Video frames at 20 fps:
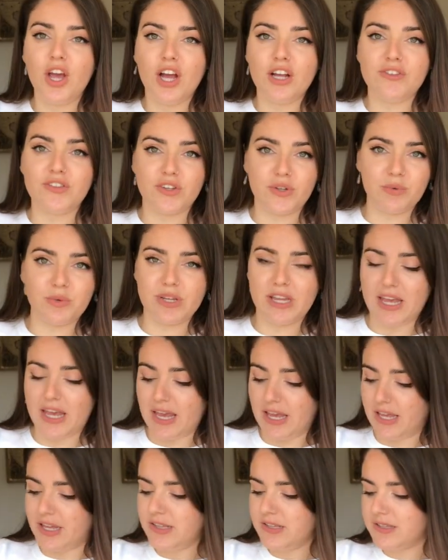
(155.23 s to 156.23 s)
Don't know what it
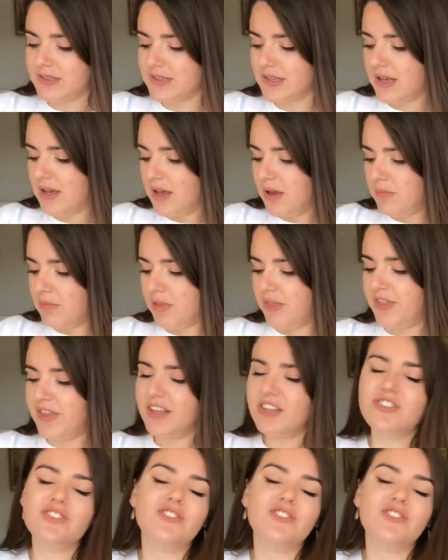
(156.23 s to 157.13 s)
is, but this